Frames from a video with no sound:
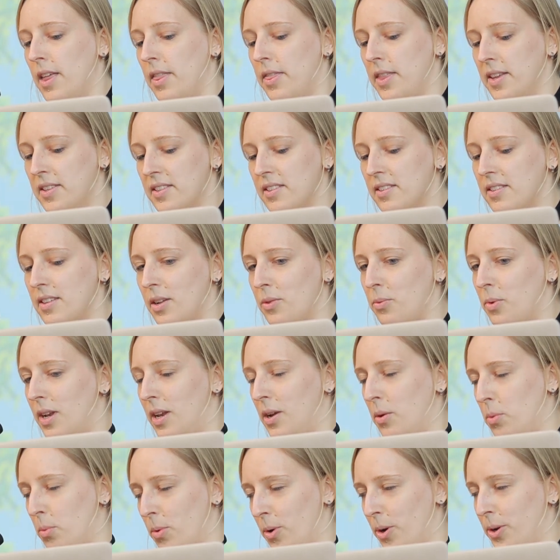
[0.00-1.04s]
This is not
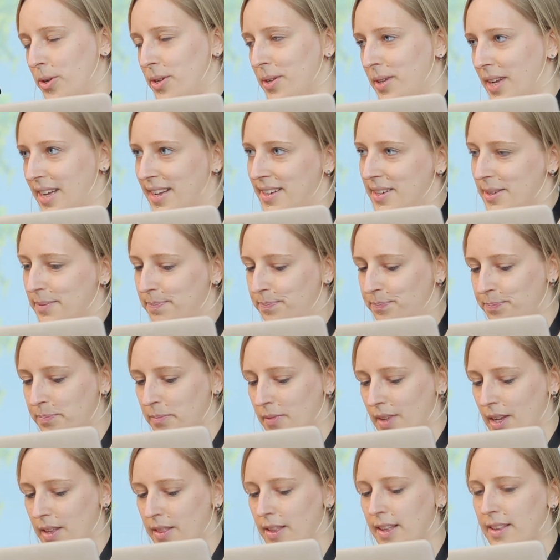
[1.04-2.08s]
really a word yet.
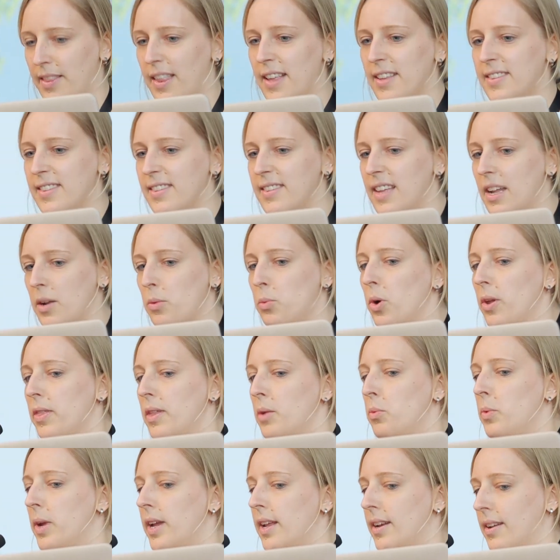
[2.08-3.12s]
That's not a word
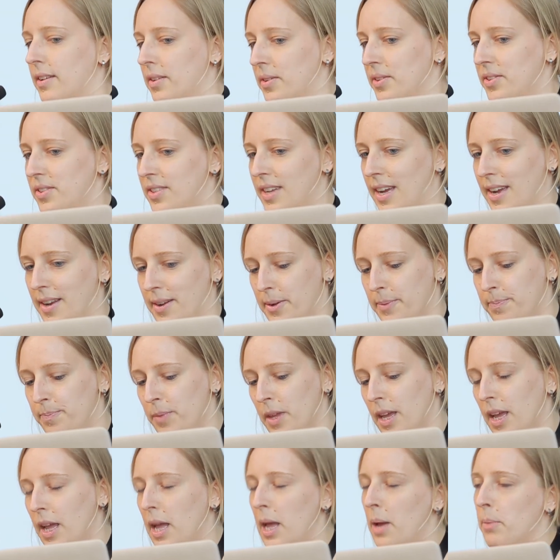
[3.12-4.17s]
that we can understand.
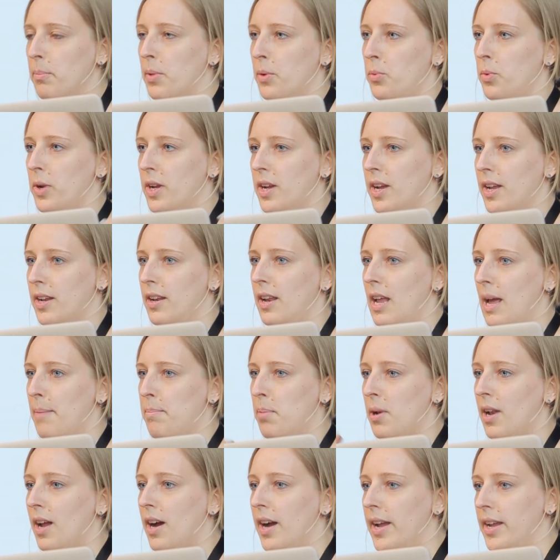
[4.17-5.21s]
But we can
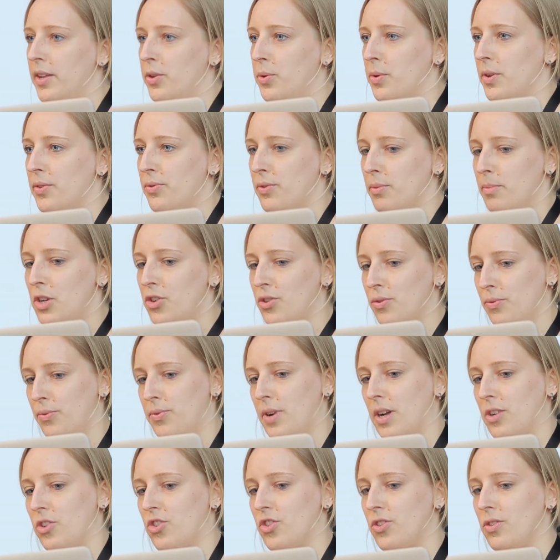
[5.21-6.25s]
apply a transformation
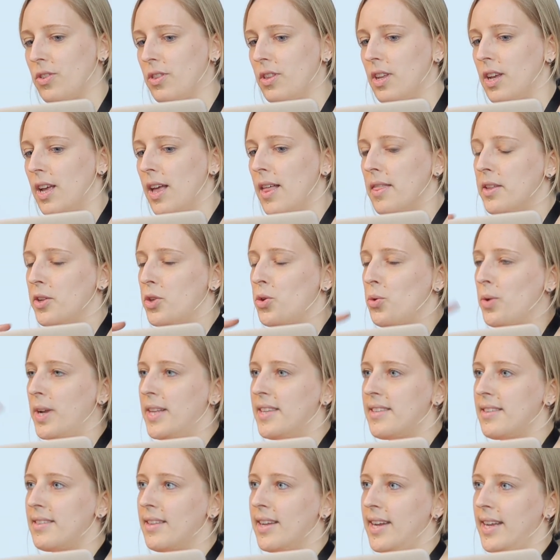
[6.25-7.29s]
function that
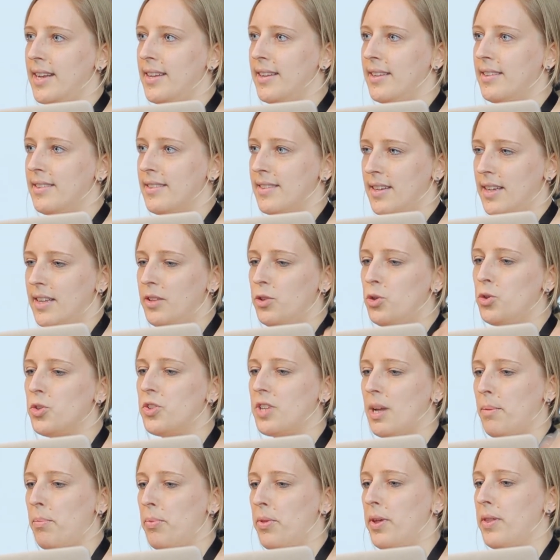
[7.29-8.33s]
translates it into
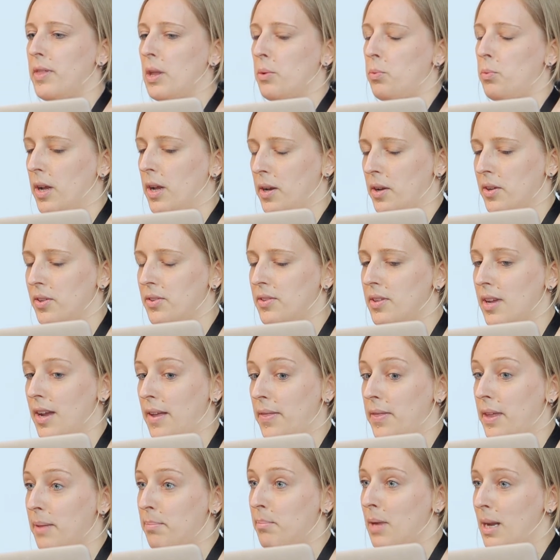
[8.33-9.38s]
something
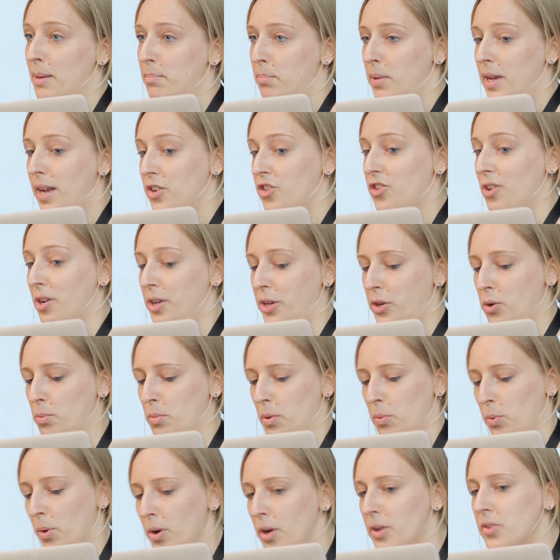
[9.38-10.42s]
understand. That might be actual
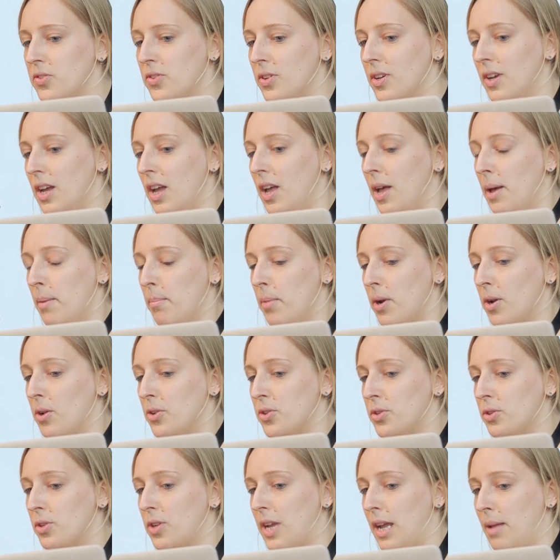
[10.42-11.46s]
human words, but
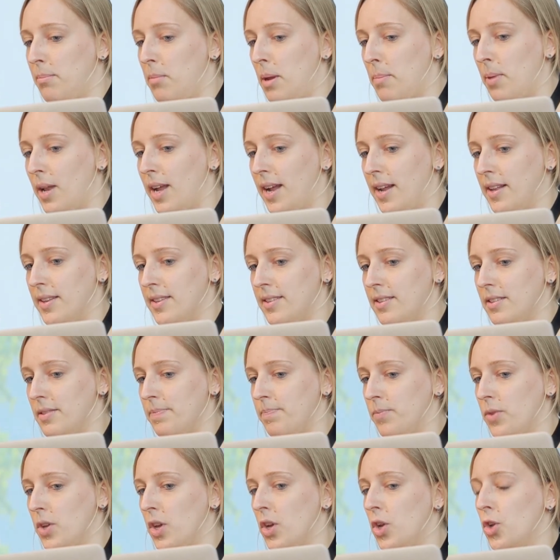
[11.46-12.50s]
also it can be plants.
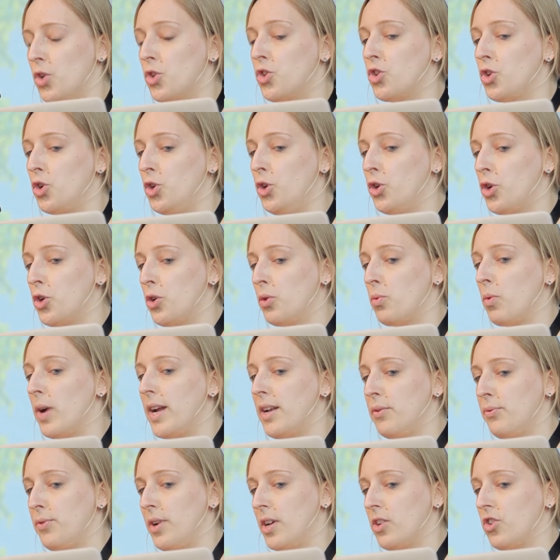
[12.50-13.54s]
So you could
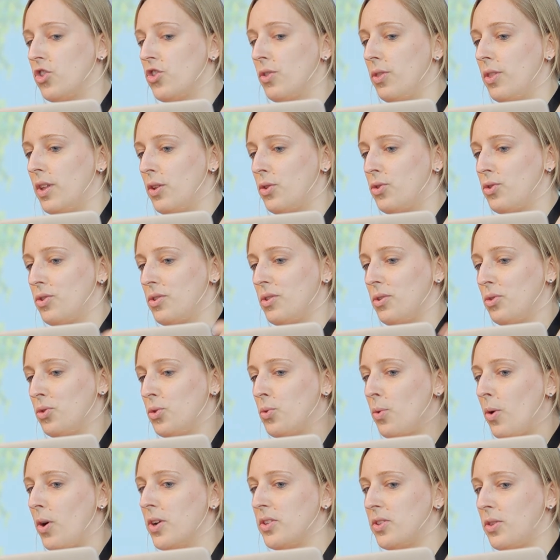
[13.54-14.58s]
write a function that
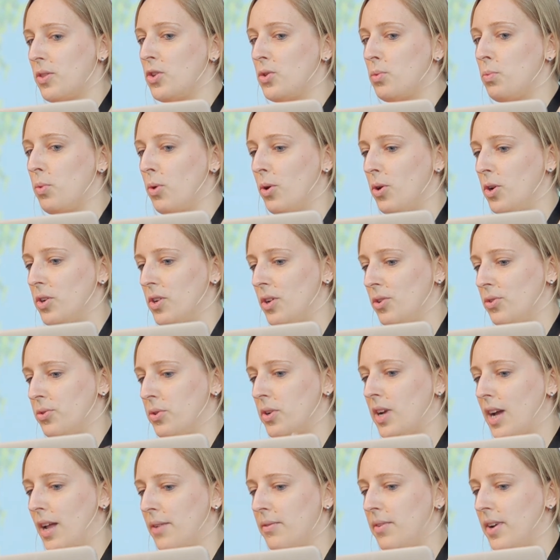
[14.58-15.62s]
draws this word onto
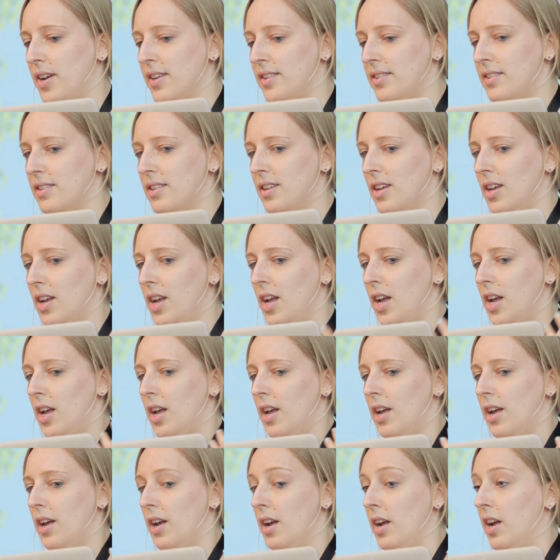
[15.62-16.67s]
Canvas,
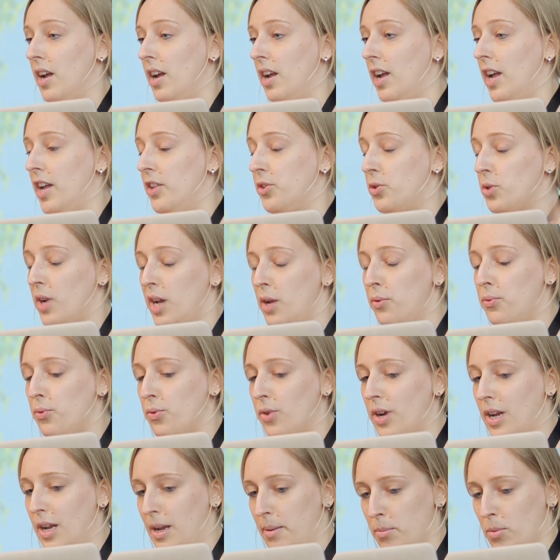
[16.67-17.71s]
into
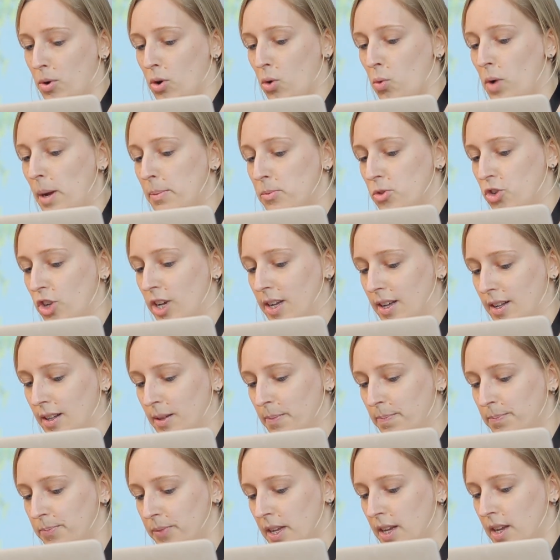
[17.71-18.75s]
A-frame or
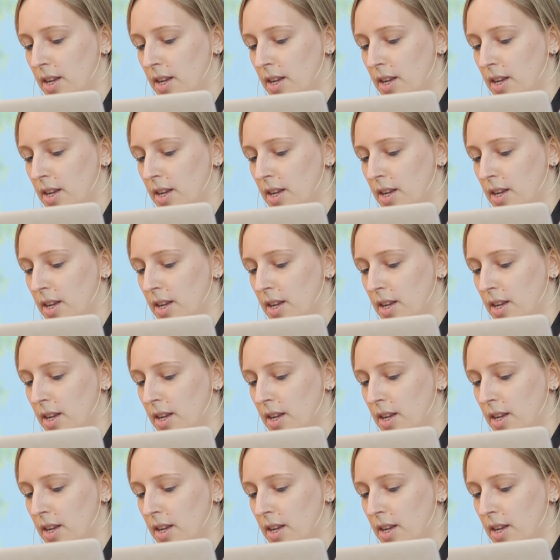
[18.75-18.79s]
WebGL.